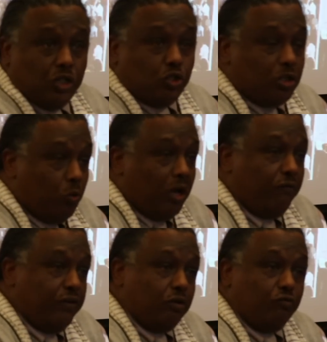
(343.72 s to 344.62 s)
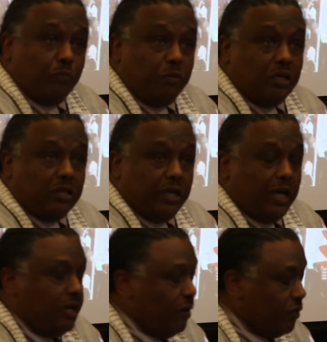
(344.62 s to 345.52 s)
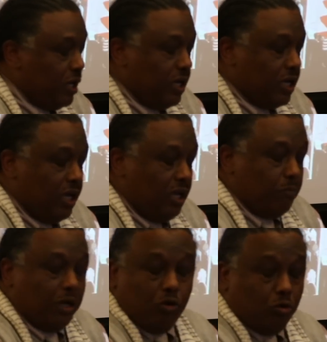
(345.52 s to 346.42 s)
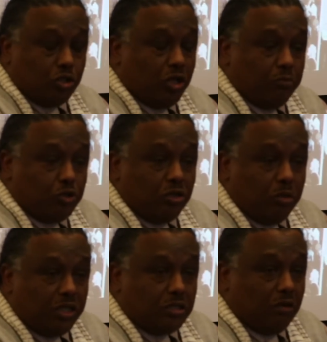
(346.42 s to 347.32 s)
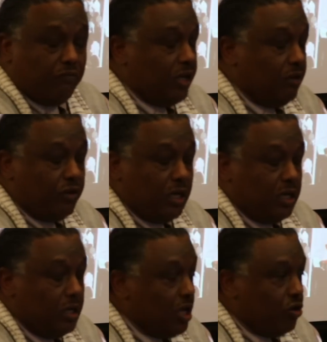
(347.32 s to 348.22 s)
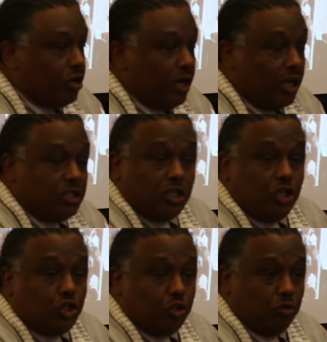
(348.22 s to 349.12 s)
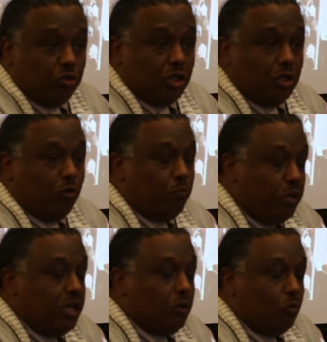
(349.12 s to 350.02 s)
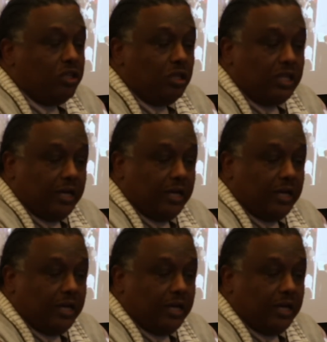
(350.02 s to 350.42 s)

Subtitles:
to the welfare of the being there. I never really came, although I'm Sunni myself, I never really realized the issue of being within